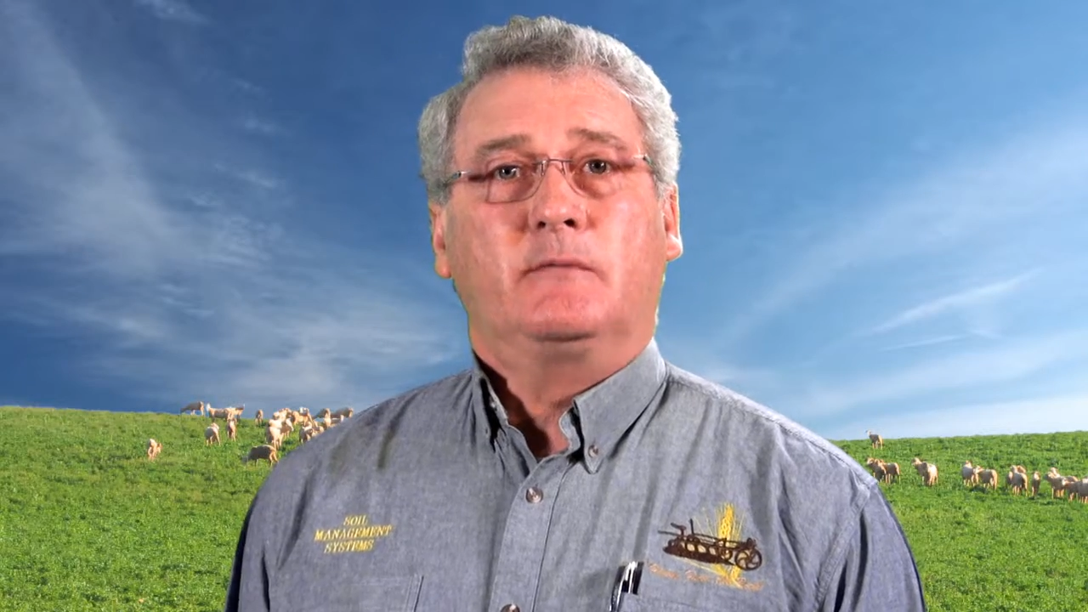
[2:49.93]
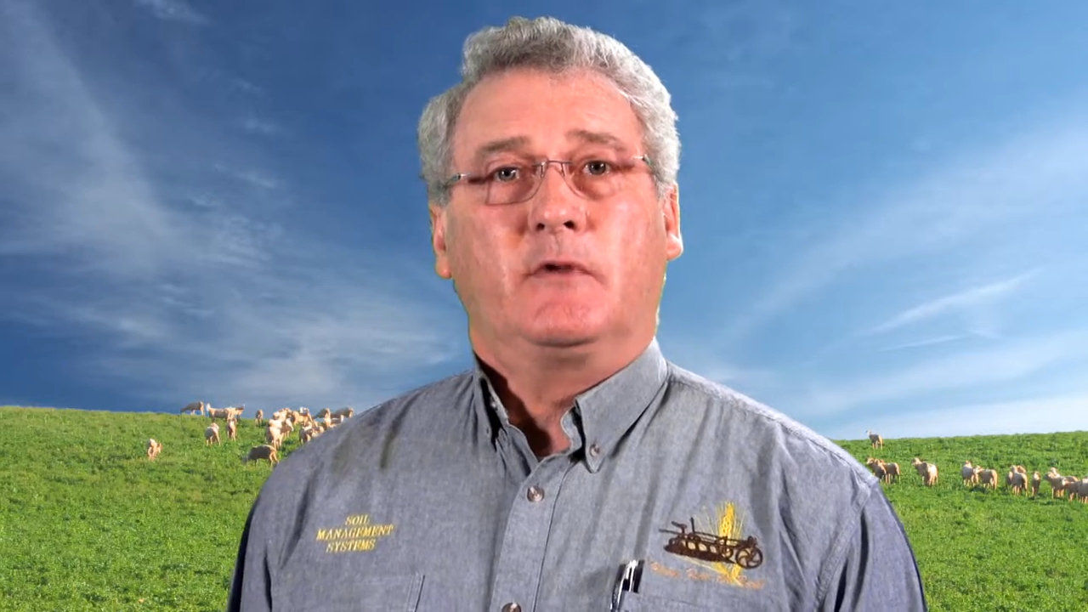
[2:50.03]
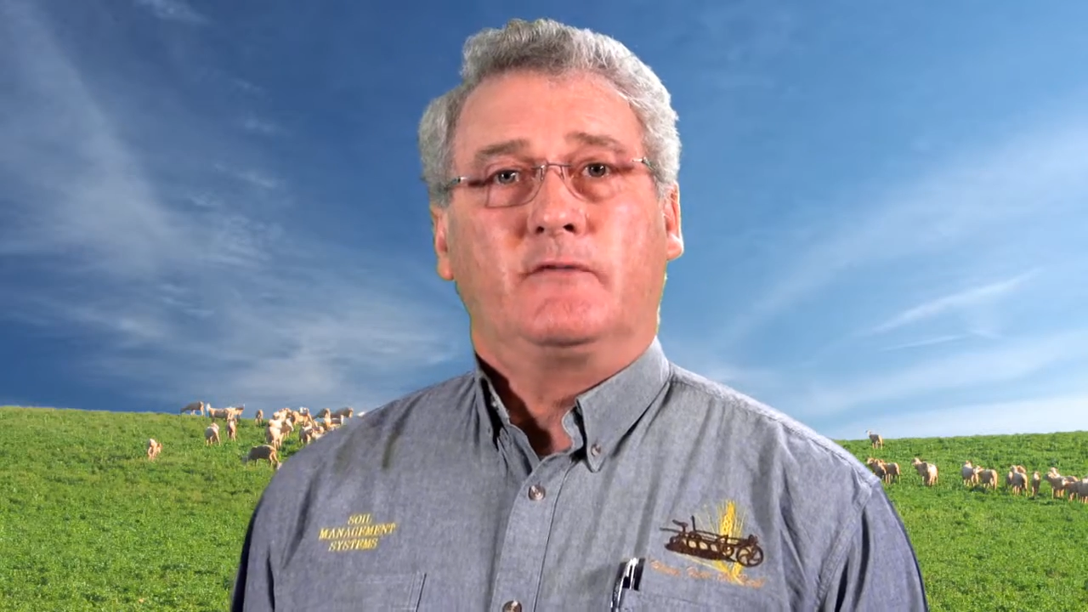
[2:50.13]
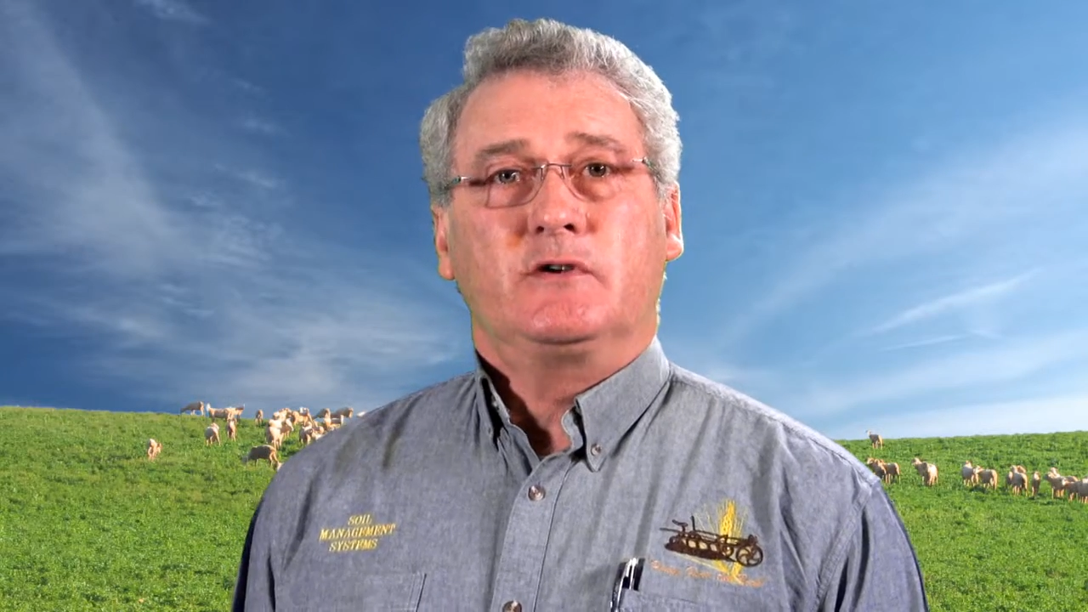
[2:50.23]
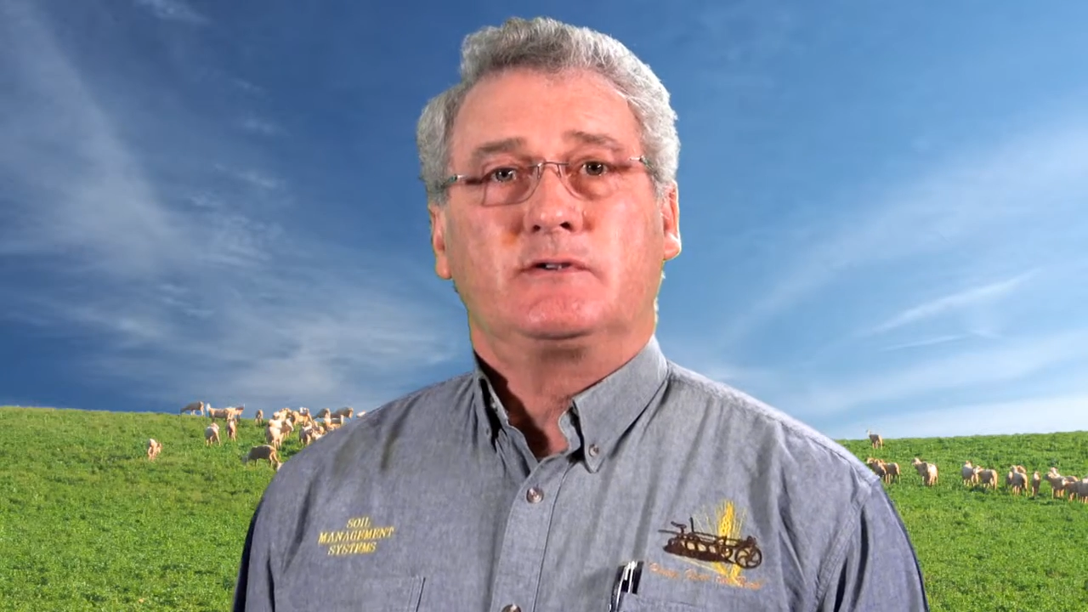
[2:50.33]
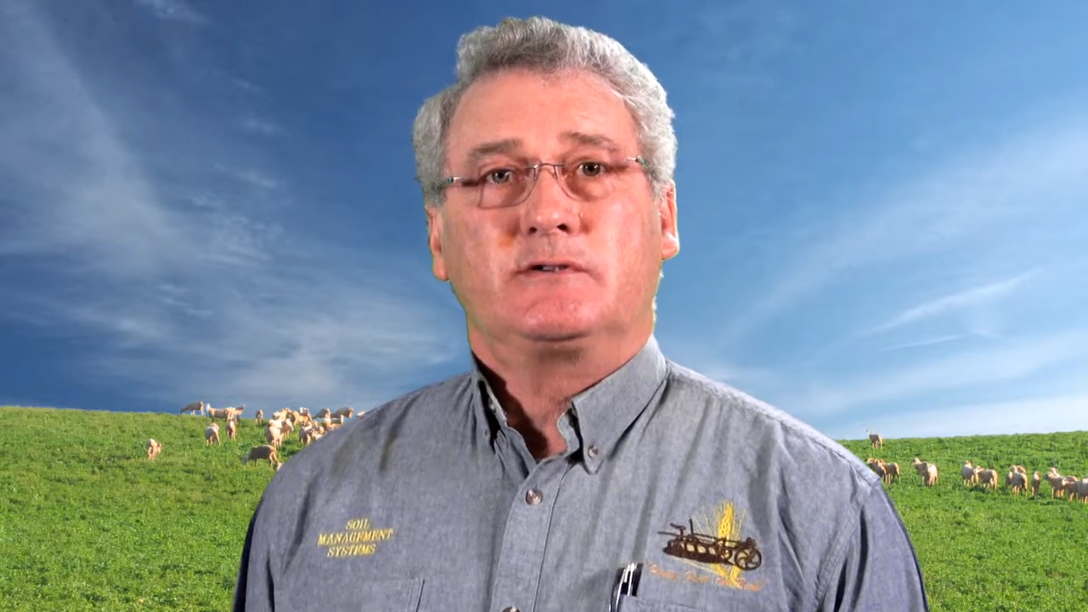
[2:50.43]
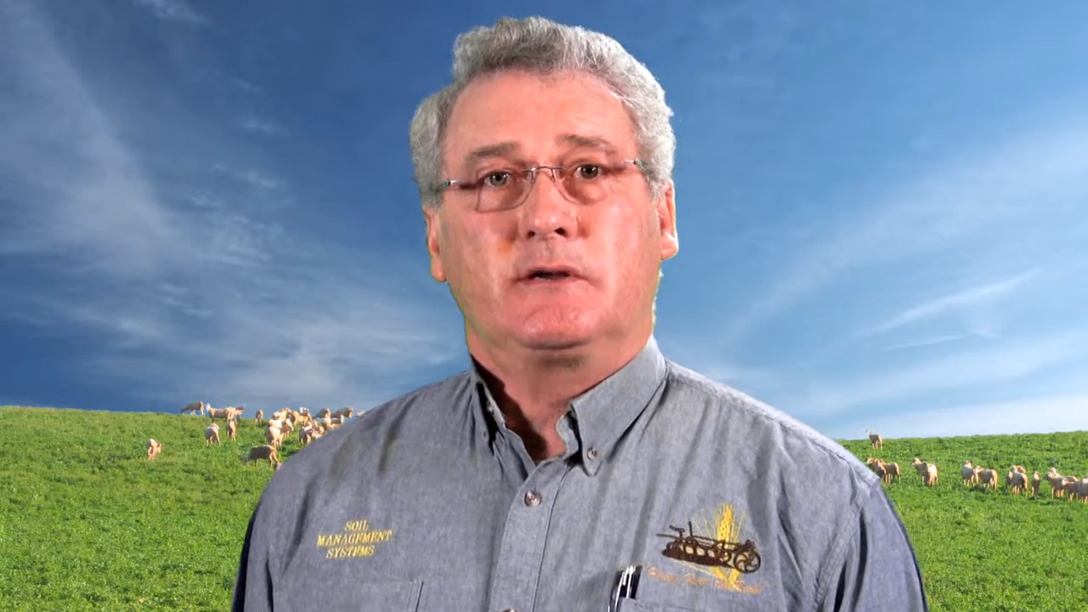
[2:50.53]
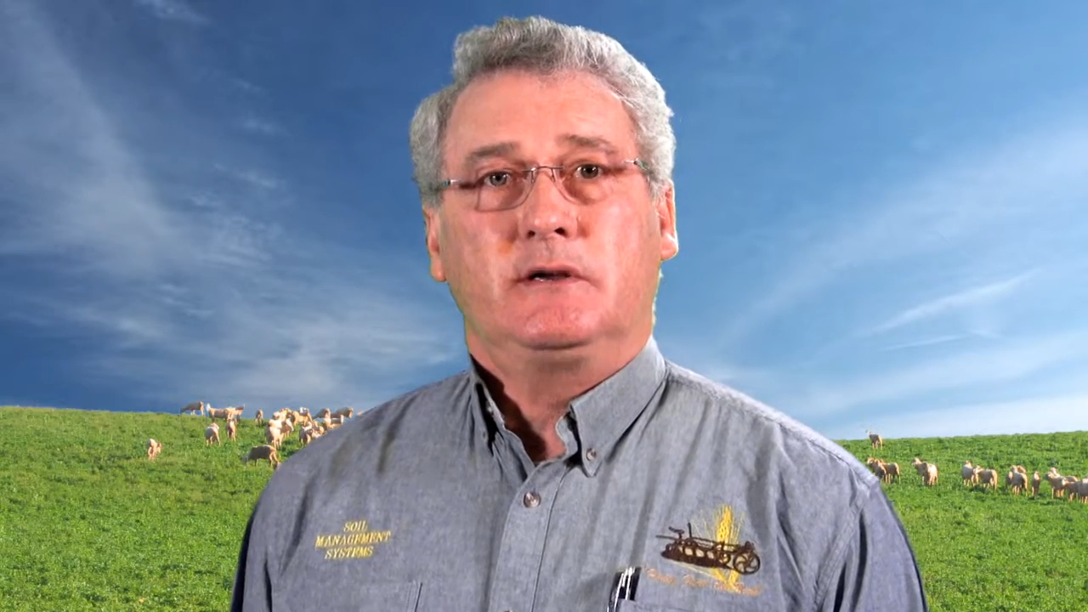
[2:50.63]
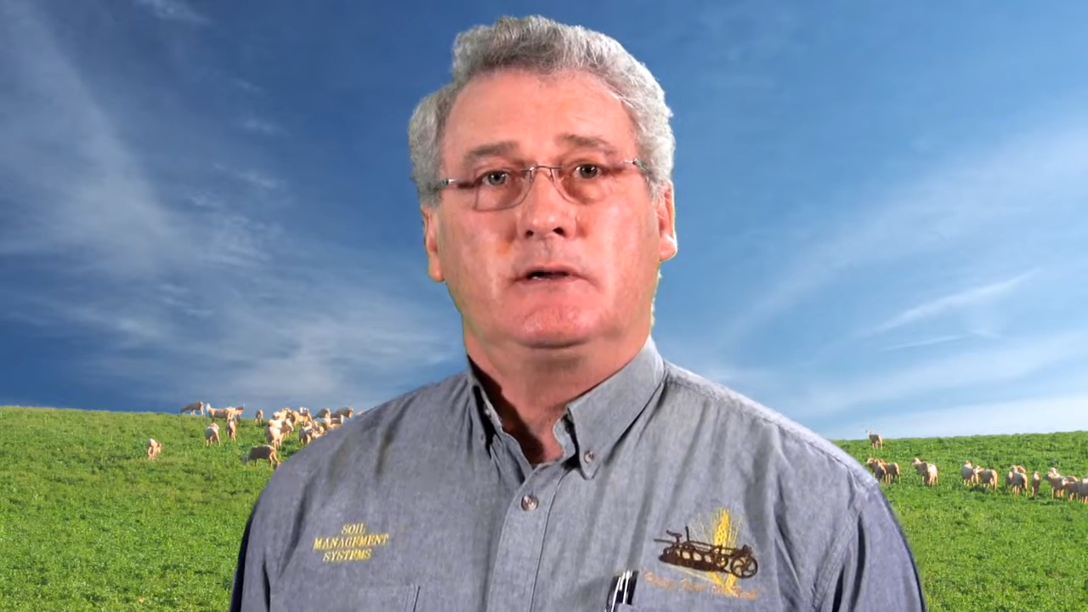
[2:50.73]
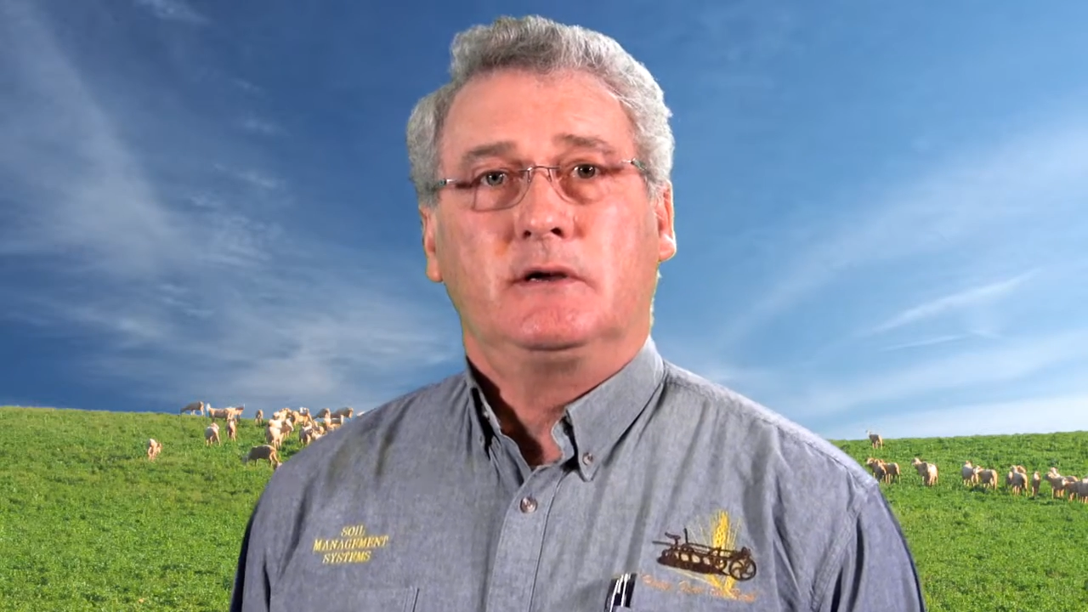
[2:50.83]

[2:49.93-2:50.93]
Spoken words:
deficiency